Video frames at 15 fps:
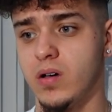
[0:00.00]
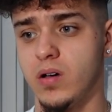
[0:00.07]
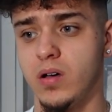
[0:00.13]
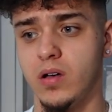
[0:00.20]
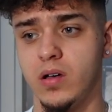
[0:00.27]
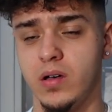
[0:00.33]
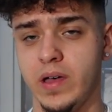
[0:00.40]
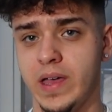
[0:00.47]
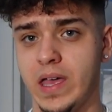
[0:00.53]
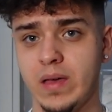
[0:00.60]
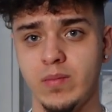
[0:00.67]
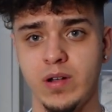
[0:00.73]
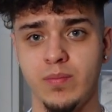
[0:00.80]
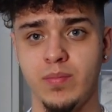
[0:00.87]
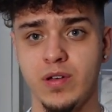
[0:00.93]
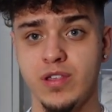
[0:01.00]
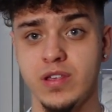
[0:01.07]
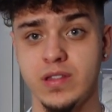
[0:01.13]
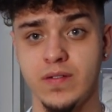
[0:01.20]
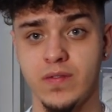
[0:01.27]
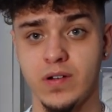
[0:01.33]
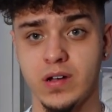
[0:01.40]
Uh, it came in a bunch
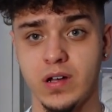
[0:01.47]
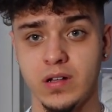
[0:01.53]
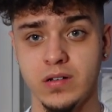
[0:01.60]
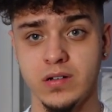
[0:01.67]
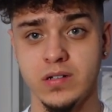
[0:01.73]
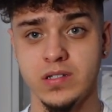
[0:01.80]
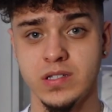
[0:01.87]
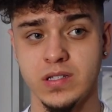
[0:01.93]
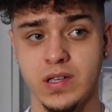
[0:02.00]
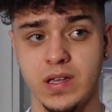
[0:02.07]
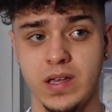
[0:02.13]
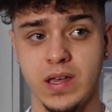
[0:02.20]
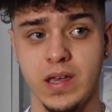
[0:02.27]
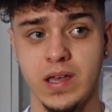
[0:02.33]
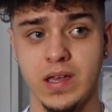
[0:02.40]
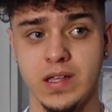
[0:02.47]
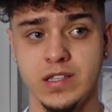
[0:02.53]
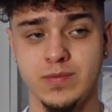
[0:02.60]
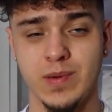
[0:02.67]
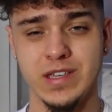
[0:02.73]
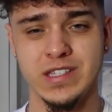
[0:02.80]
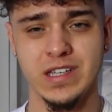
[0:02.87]
of different colors.
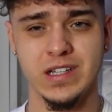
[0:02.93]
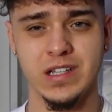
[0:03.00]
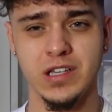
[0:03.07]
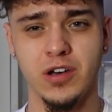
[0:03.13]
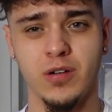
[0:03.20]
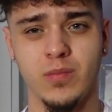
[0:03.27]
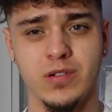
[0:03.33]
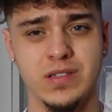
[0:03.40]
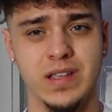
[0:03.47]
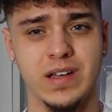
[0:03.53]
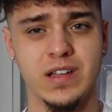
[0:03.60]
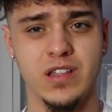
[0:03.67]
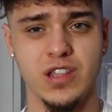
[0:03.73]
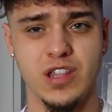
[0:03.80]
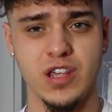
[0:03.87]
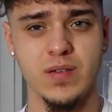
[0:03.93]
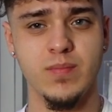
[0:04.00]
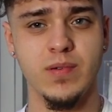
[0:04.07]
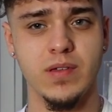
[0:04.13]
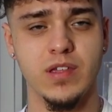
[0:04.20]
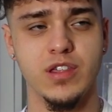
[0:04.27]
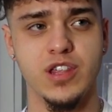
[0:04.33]
It's basically almost like a G
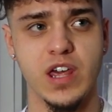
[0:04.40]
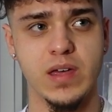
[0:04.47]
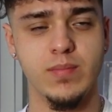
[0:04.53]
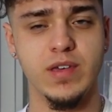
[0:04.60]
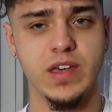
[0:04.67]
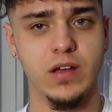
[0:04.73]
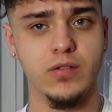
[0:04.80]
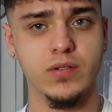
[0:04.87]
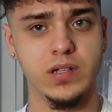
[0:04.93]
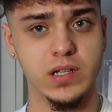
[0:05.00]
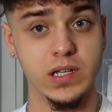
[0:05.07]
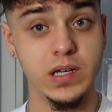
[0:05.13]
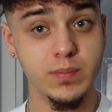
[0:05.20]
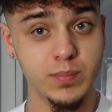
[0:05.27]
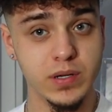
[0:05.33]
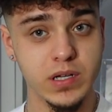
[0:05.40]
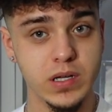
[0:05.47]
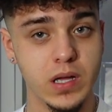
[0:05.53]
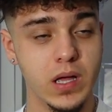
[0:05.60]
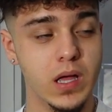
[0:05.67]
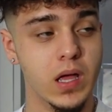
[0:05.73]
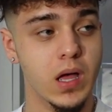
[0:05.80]
JBL clip.
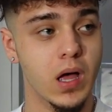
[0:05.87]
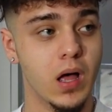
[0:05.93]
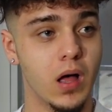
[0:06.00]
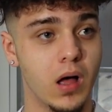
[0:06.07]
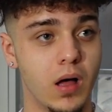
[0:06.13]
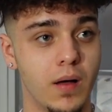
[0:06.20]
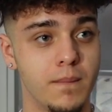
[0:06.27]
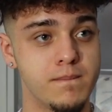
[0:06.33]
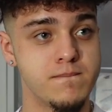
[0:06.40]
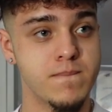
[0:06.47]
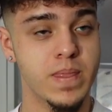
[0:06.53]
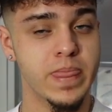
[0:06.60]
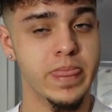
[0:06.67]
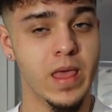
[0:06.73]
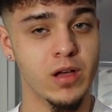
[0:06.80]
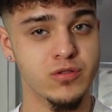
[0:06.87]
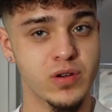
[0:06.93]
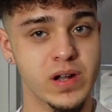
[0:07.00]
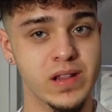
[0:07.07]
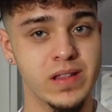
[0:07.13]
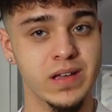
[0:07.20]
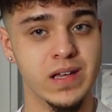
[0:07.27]
Um, I'll try
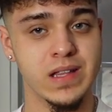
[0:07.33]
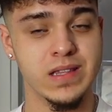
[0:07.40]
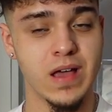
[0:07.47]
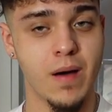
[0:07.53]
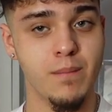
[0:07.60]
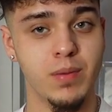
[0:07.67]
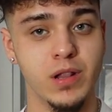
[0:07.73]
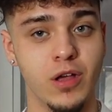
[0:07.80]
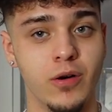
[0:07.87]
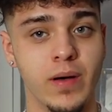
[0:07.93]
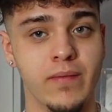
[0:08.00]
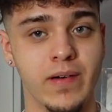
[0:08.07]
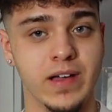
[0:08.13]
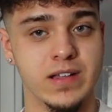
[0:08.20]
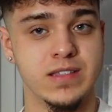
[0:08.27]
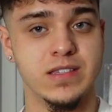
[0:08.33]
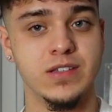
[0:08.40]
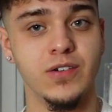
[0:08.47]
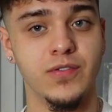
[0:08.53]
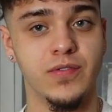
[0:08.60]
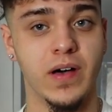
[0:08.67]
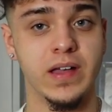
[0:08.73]
to link it down below if I could
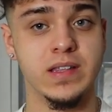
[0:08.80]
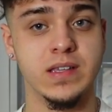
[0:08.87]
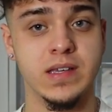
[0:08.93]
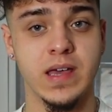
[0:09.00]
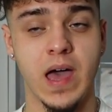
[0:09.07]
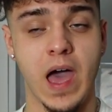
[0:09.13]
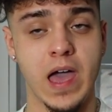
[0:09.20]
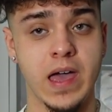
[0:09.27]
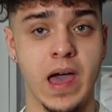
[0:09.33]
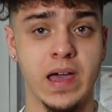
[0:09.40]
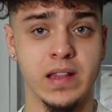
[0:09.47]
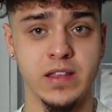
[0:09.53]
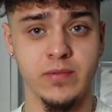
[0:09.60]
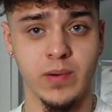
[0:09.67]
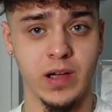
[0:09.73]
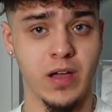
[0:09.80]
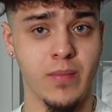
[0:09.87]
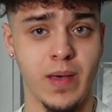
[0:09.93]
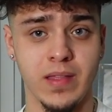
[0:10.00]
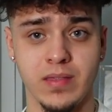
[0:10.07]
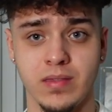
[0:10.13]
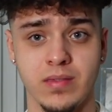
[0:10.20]
still find it. I highly
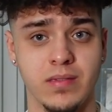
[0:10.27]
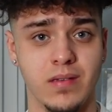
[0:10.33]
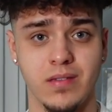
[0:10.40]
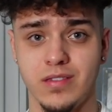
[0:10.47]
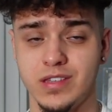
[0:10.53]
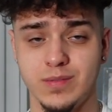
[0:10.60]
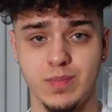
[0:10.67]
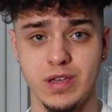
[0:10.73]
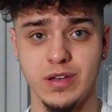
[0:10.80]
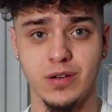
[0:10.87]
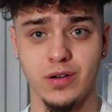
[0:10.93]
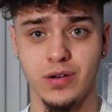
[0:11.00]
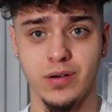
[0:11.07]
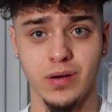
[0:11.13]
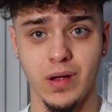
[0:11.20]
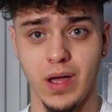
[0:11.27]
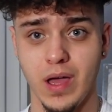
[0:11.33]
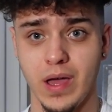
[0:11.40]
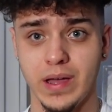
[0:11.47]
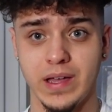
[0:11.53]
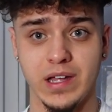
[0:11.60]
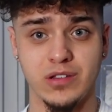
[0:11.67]
recommend the speaker.
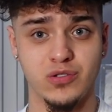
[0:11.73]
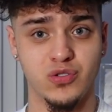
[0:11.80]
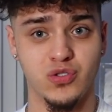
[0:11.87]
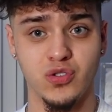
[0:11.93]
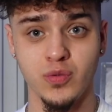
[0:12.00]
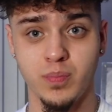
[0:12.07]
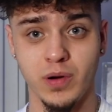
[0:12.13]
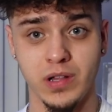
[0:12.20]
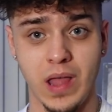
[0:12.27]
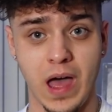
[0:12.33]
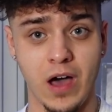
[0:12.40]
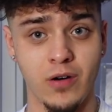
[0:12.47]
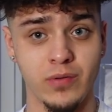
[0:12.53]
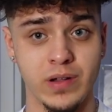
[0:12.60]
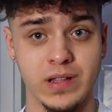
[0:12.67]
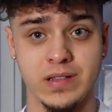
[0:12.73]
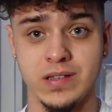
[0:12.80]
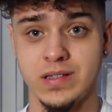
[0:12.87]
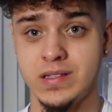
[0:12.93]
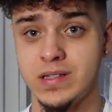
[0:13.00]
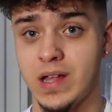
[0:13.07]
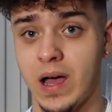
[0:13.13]
Gets super loud. It
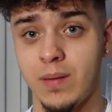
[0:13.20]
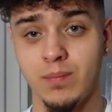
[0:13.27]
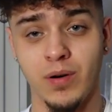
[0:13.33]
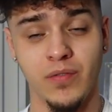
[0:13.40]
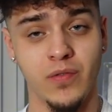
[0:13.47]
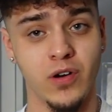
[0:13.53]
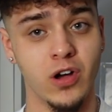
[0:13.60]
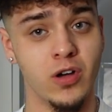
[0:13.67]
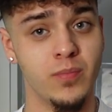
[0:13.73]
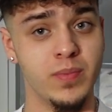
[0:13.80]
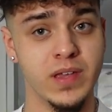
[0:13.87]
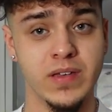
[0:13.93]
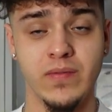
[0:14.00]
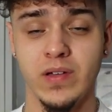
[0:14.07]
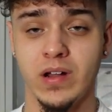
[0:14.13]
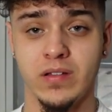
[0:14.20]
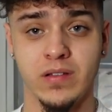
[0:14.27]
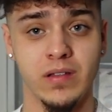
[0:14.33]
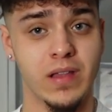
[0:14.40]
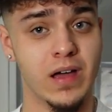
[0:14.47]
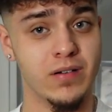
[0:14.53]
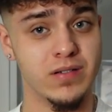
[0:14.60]
does not buffer up even on the
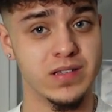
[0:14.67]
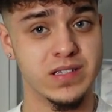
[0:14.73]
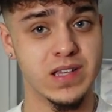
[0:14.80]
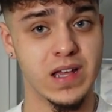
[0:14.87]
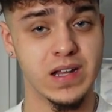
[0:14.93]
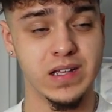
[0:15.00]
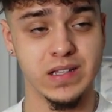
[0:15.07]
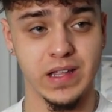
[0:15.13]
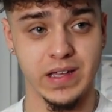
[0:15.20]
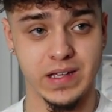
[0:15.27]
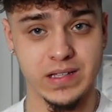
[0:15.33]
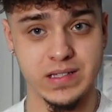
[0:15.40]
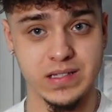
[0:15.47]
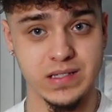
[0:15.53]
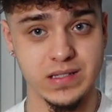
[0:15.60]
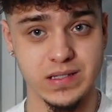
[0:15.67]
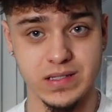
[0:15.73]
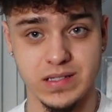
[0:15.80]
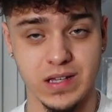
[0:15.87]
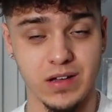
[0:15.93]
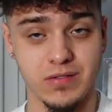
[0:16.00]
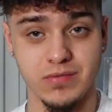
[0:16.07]
loudest setting. Like it
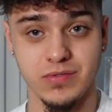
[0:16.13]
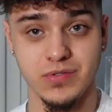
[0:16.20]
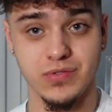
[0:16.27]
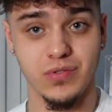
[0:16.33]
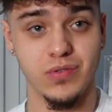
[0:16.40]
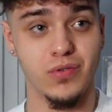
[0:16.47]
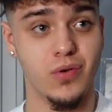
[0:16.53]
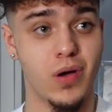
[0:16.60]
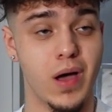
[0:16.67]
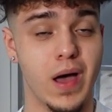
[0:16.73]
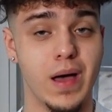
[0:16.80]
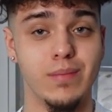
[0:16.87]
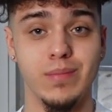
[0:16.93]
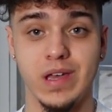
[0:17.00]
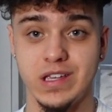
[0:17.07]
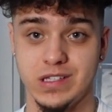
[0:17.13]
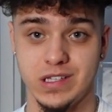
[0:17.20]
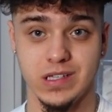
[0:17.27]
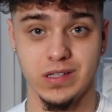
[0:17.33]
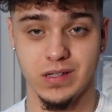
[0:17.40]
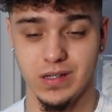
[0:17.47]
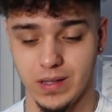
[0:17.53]
sounds
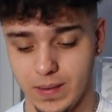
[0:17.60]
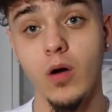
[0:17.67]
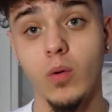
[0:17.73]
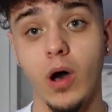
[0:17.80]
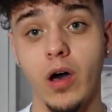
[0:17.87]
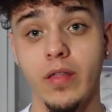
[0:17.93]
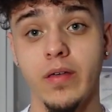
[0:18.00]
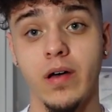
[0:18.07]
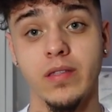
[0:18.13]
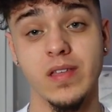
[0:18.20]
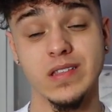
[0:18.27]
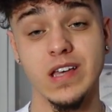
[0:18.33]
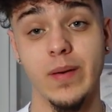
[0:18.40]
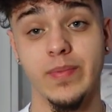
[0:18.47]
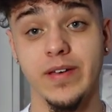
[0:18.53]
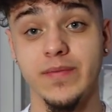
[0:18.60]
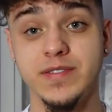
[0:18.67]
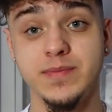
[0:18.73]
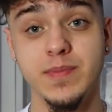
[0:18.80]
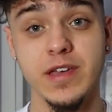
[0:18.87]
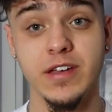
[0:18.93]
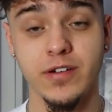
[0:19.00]
amazing. While on the topic of
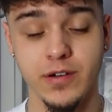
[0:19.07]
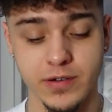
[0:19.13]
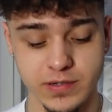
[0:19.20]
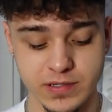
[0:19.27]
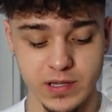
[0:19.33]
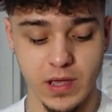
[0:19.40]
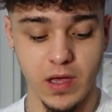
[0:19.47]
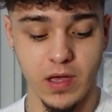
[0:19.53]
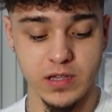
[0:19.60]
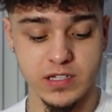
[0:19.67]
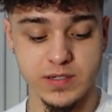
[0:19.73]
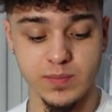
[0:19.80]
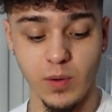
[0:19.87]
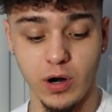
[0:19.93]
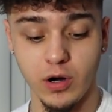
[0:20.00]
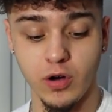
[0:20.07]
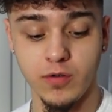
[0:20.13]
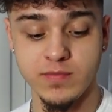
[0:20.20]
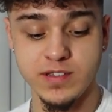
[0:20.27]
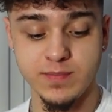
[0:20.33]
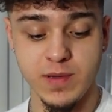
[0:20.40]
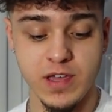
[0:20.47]
speakers, smart
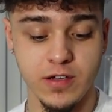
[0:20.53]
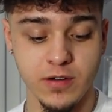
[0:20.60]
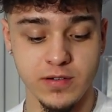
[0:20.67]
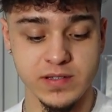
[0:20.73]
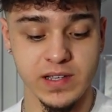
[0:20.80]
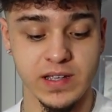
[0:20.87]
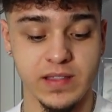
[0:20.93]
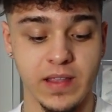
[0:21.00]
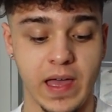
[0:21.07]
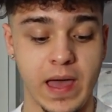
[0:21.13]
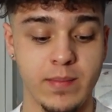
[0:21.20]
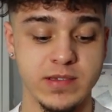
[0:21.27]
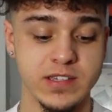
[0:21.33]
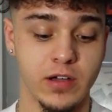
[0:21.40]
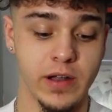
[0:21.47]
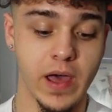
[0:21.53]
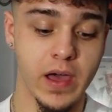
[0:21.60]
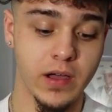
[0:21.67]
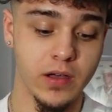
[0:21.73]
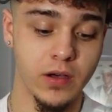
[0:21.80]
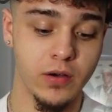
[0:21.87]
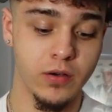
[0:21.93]
home speakers like the Amazon
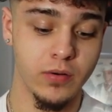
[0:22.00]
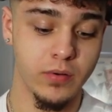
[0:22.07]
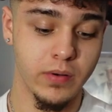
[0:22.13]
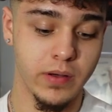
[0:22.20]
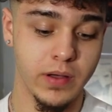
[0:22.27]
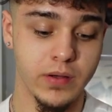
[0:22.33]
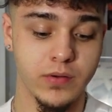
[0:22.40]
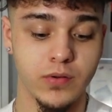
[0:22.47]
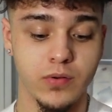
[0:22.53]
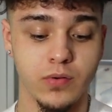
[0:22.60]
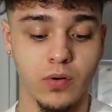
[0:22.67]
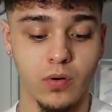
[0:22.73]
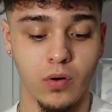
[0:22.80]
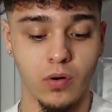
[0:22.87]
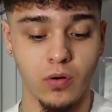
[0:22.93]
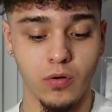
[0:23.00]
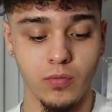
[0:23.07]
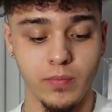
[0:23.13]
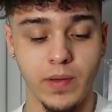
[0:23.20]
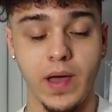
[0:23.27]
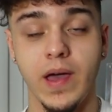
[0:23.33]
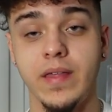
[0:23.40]
Echo, Google
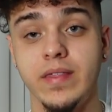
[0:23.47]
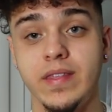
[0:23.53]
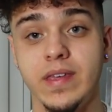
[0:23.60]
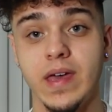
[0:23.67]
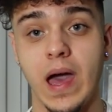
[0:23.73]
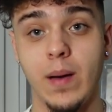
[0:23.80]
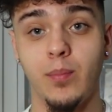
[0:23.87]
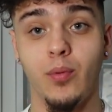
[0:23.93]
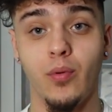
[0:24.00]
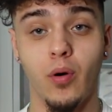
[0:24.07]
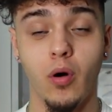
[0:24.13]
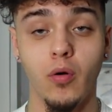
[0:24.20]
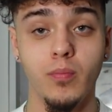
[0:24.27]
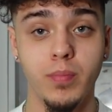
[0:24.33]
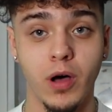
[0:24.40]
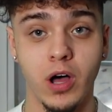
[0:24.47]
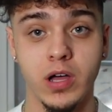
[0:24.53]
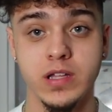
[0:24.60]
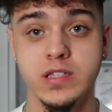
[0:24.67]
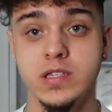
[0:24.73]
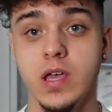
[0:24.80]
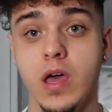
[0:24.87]
Home, and the Apple
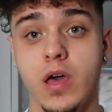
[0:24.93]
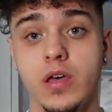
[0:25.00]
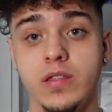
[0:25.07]
HomePods